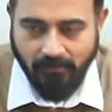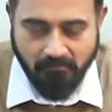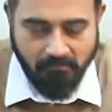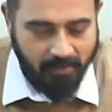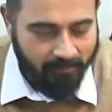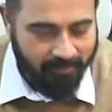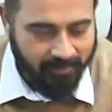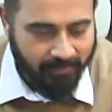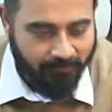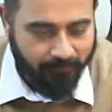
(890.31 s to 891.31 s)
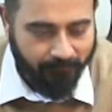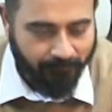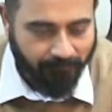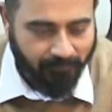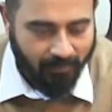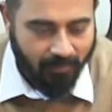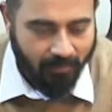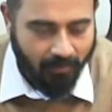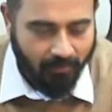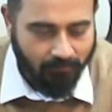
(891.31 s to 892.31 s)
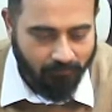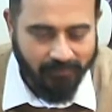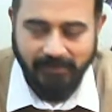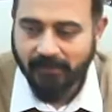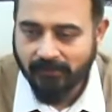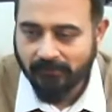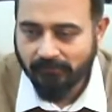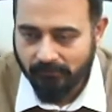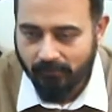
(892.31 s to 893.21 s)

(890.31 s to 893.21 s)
maybe within